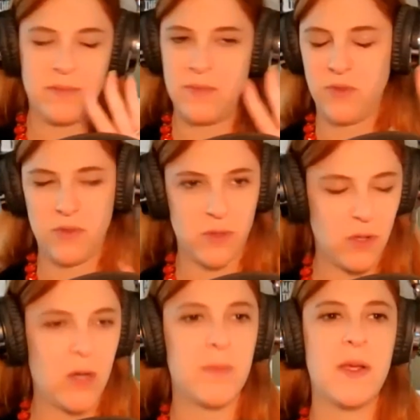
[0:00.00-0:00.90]
for a
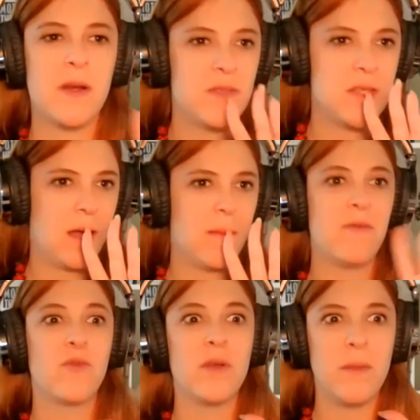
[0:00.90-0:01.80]
long period of time.
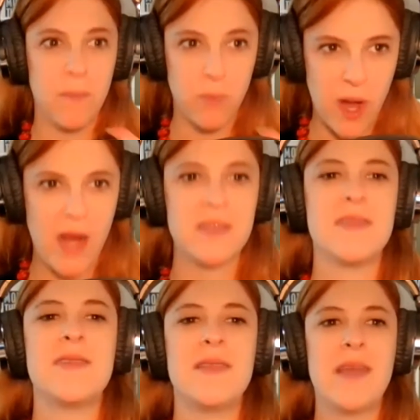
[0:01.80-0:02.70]
I've really been
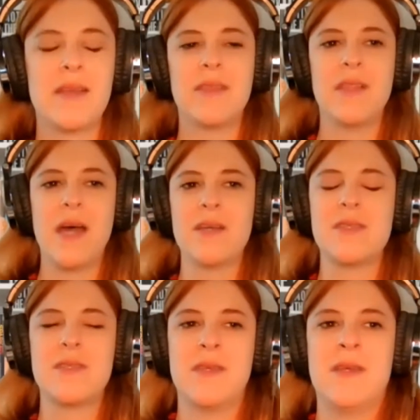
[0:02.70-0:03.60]
practicing that the
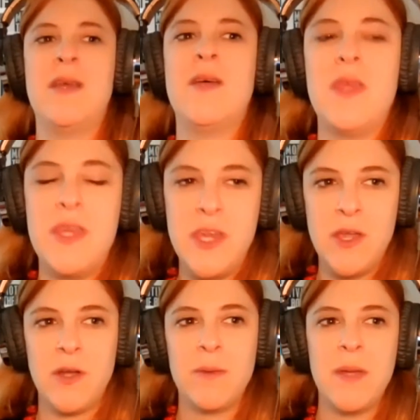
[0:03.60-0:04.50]
last
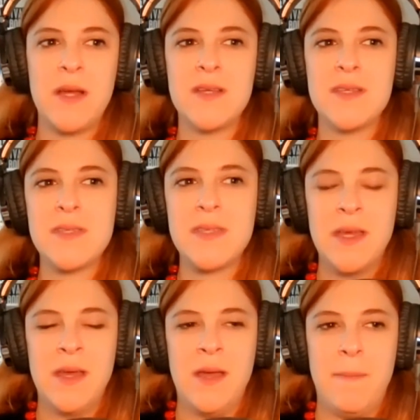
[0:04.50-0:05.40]
year because
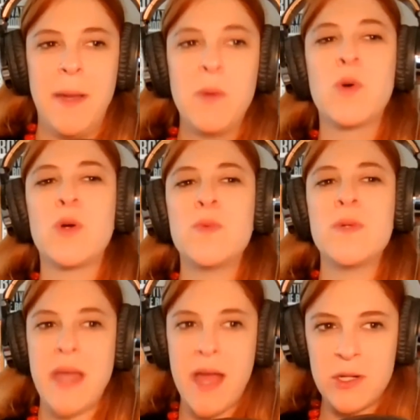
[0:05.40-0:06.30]
my word
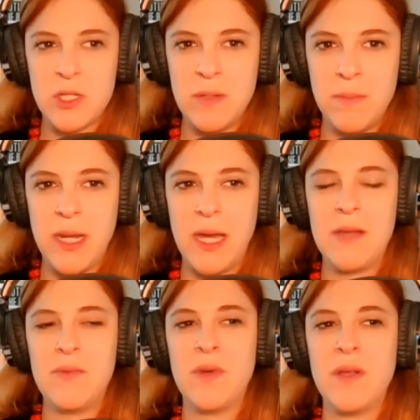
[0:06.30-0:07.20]
was action, but
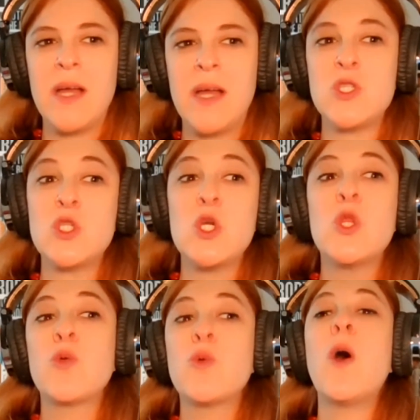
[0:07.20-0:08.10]
I realized
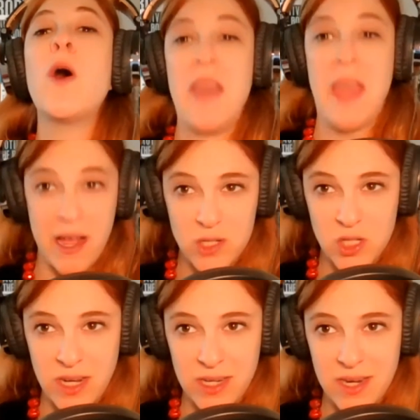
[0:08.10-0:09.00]
through all the
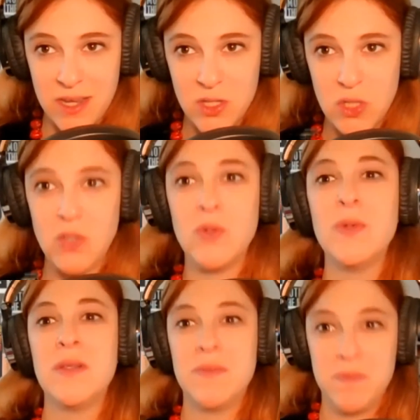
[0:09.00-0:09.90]
action I needed to
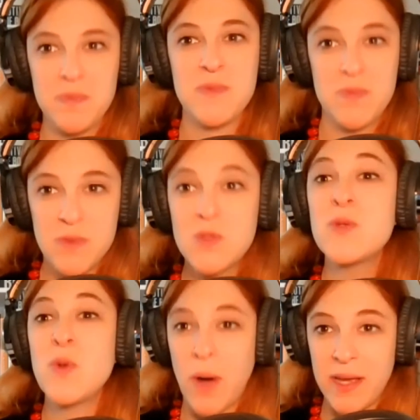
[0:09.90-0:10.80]

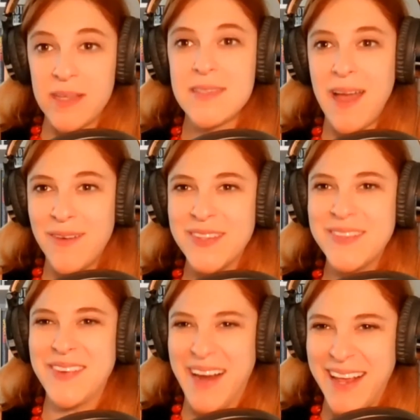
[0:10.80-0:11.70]
quiet down,
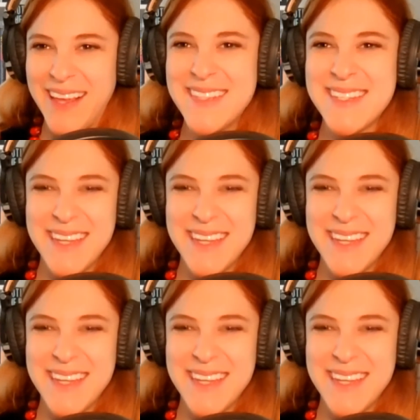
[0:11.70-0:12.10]
right?